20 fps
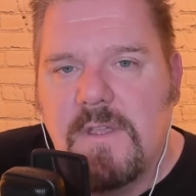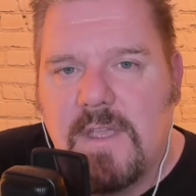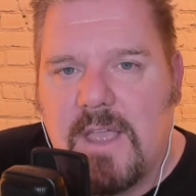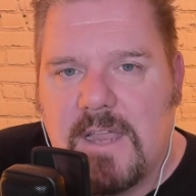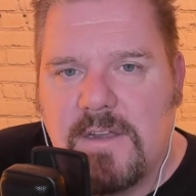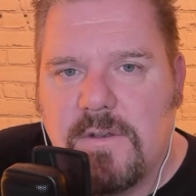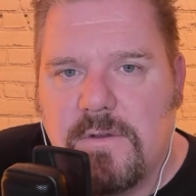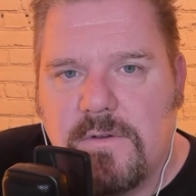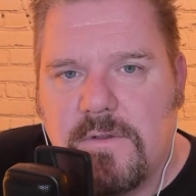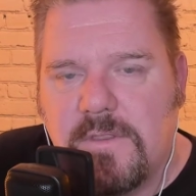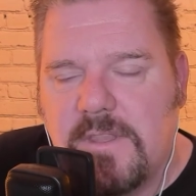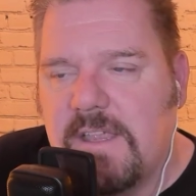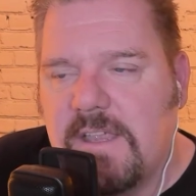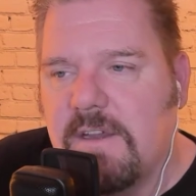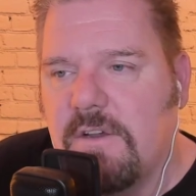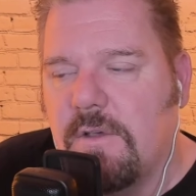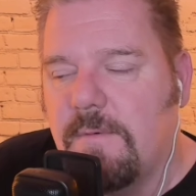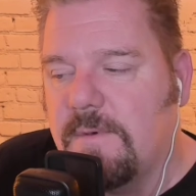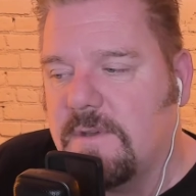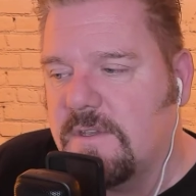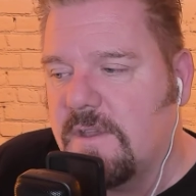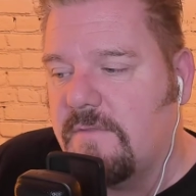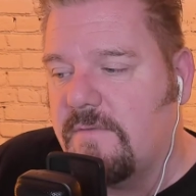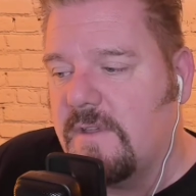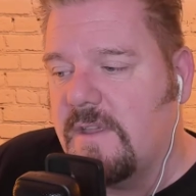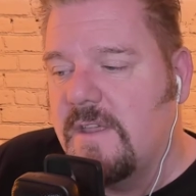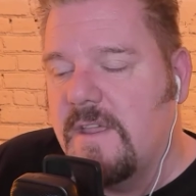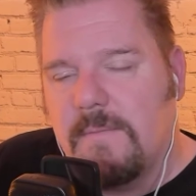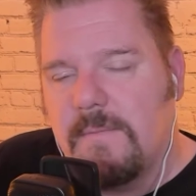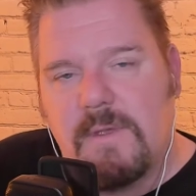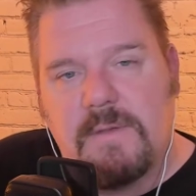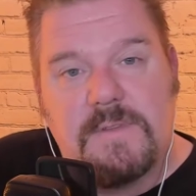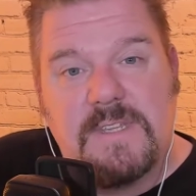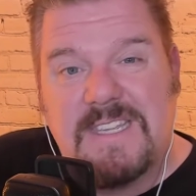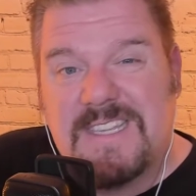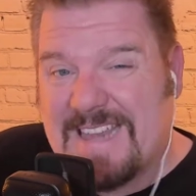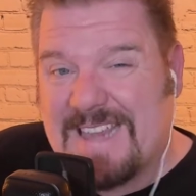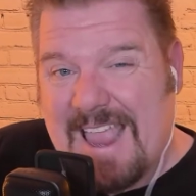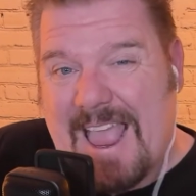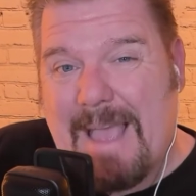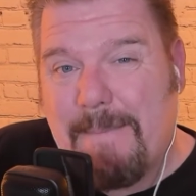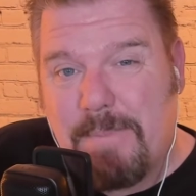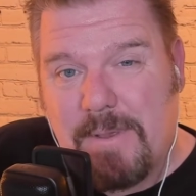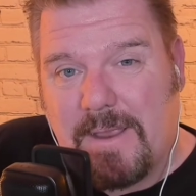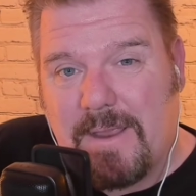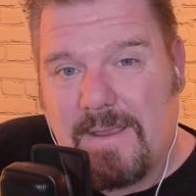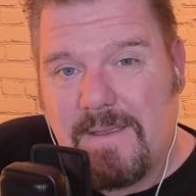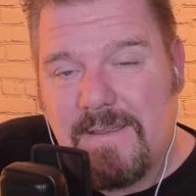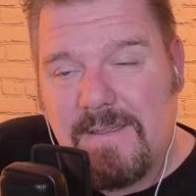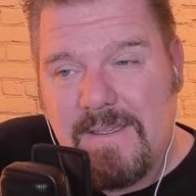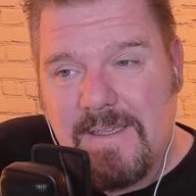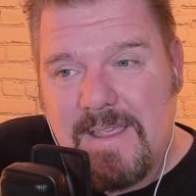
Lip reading: I don't know the economics of it. But cap it.